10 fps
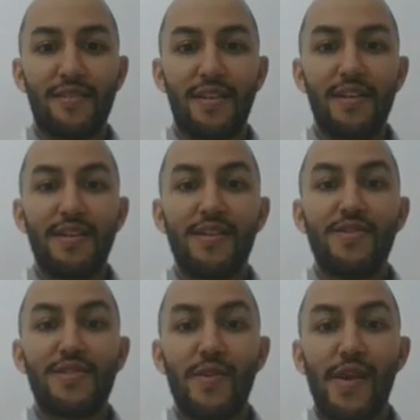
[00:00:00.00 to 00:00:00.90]
Okay,
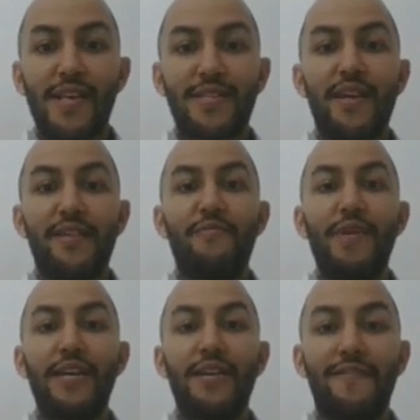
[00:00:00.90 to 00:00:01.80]
so instead of
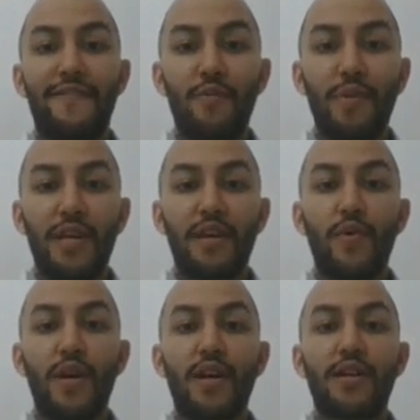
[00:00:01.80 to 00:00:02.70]
being a verb
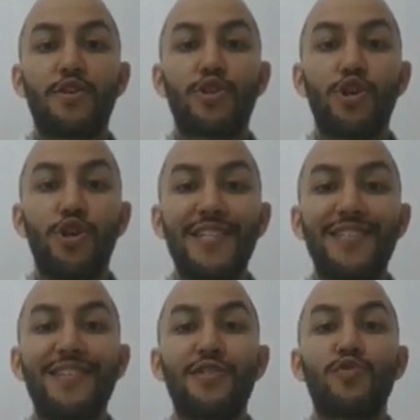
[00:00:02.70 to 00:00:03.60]
here, we're going to turn
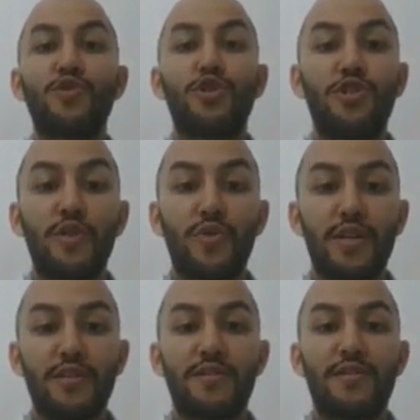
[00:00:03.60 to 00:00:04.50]
it into a
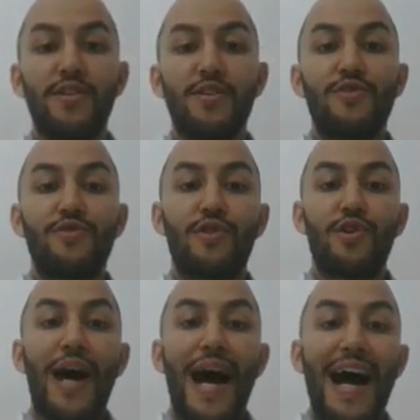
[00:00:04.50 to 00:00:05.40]
gerund.
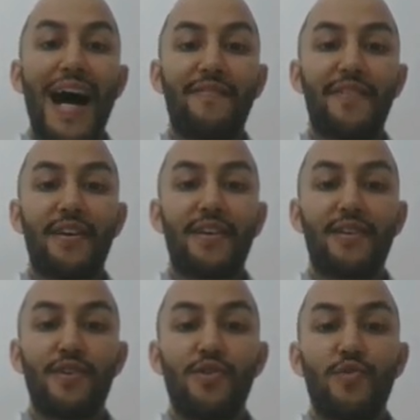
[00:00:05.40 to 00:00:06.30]
So
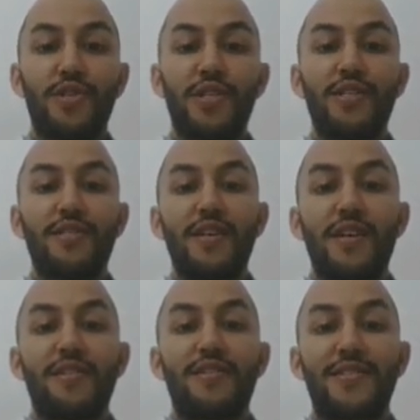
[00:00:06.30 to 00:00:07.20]
having, which is
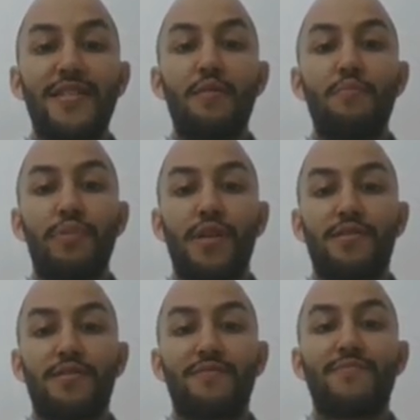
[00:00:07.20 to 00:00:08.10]
stem
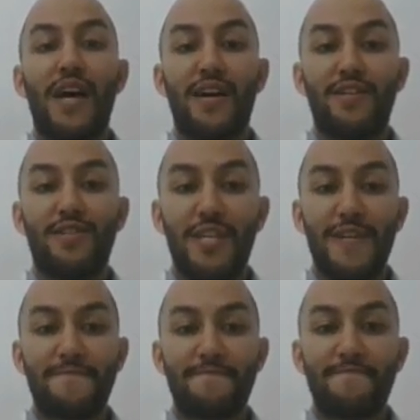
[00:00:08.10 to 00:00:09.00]
plus
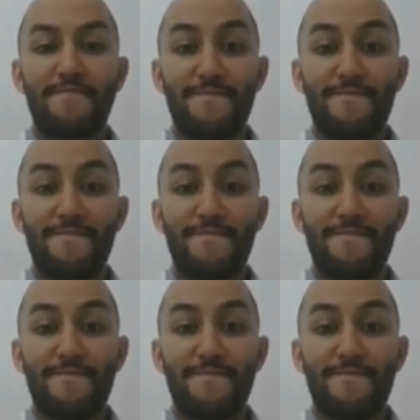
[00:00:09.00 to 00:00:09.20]
ing.